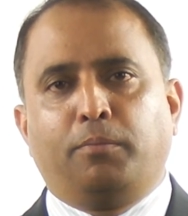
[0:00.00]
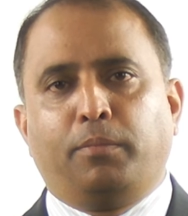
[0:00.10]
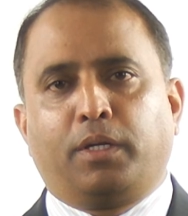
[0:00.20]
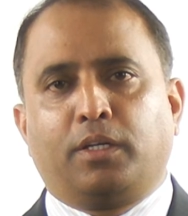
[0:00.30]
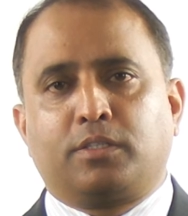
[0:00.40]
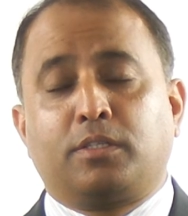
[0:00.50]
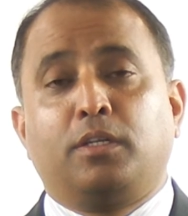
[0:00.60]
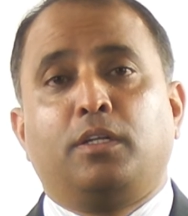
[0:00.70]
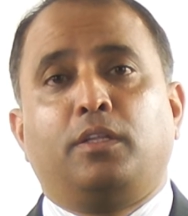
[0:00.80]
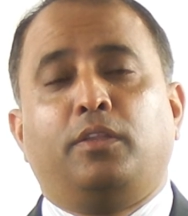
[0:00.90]
because
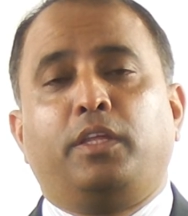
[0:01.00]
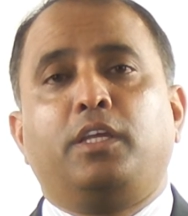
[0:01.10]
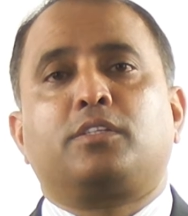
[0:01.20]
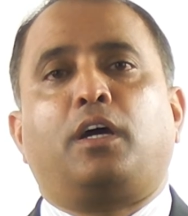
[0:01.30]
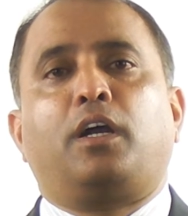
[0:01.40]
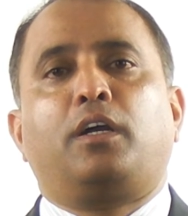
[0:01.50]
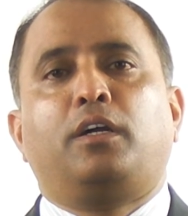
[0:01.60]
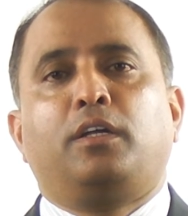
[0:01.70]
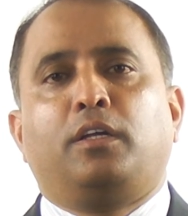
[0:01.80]
these are